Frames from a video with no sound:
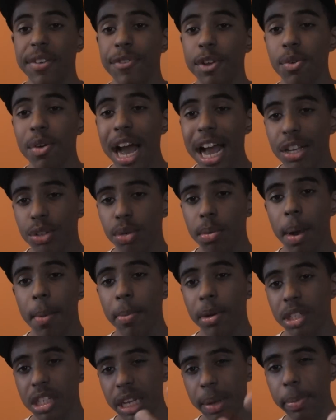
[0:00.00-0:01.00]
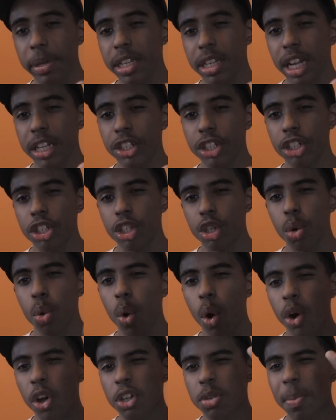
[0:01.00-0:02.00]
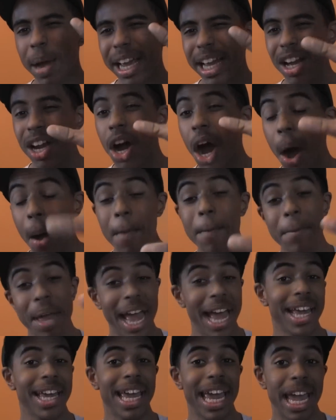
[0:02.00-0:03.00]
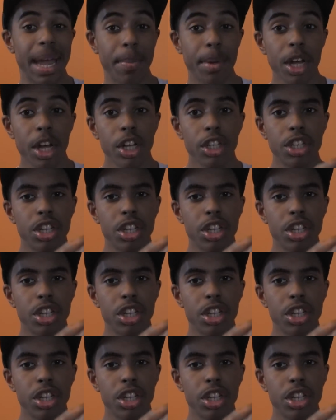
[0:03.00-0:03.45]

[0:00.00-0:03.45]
if you guys remember, DBZ Legends 2 was my comeback game